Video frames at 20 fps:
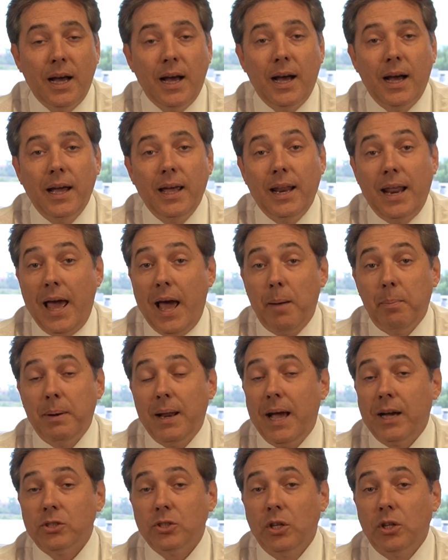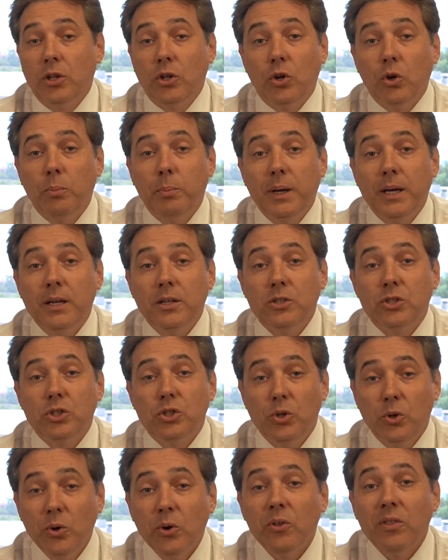It happened actually a little bit
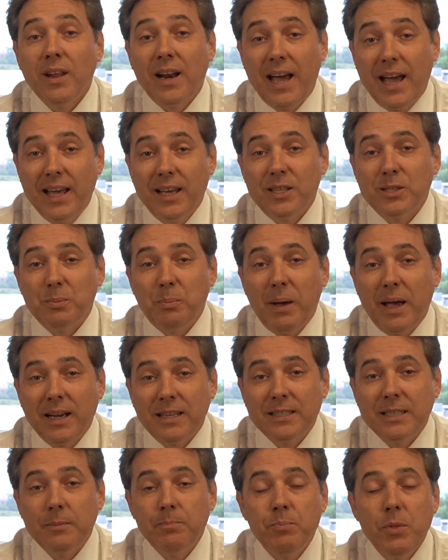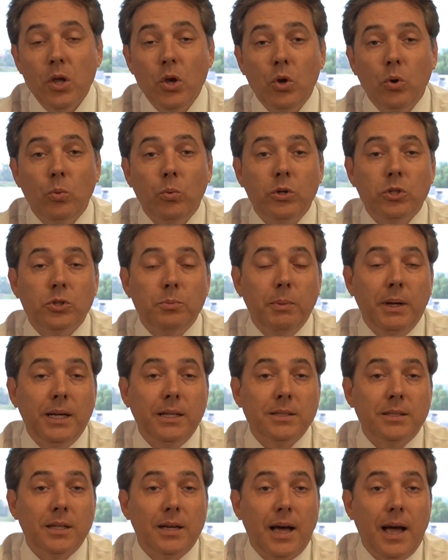sooner than I expected, which
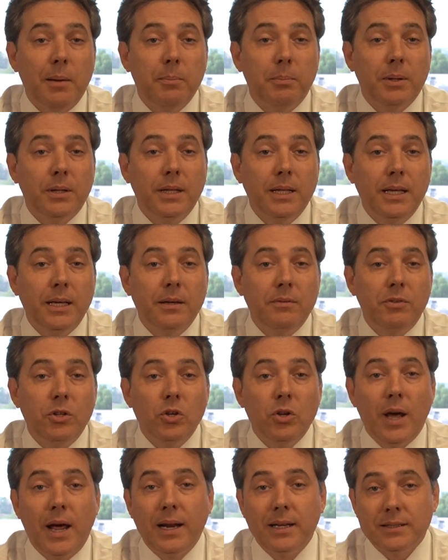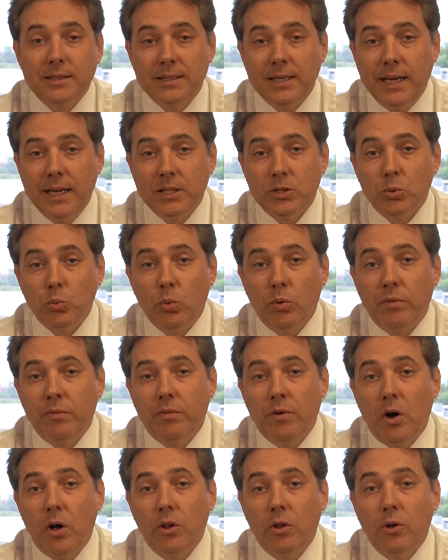means that I believe the United States will
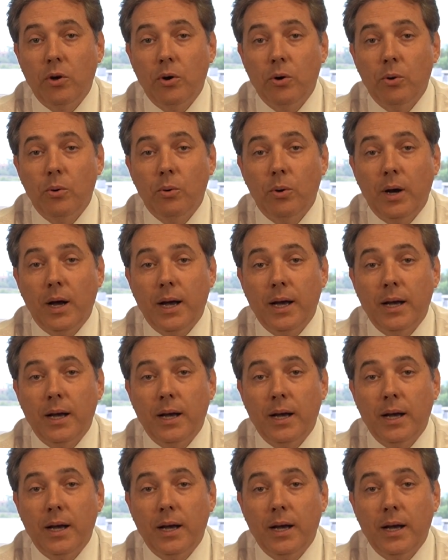follow